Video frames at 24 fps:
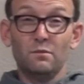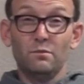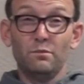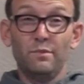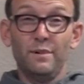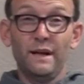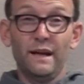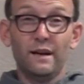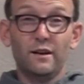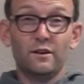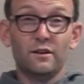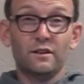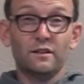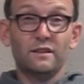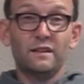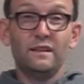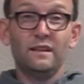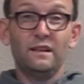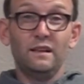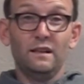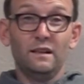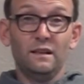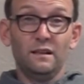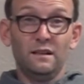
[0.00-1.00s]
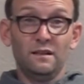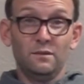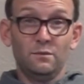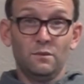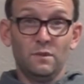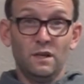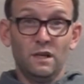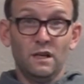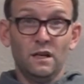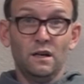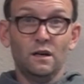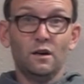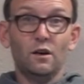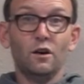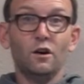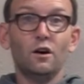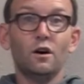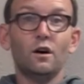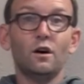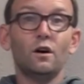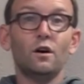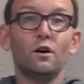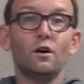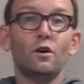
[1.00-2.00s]
better team
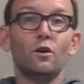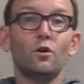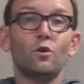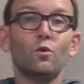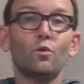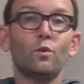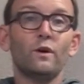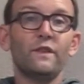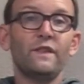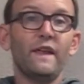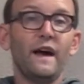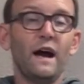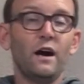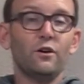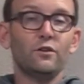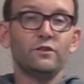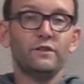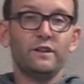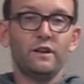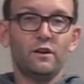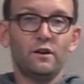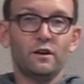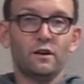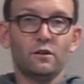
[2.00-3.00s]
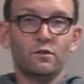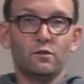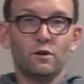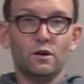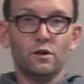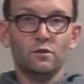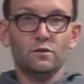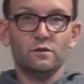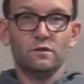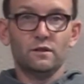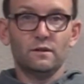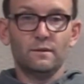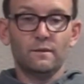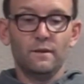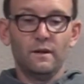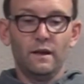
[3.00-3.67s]
without Derrick Rose.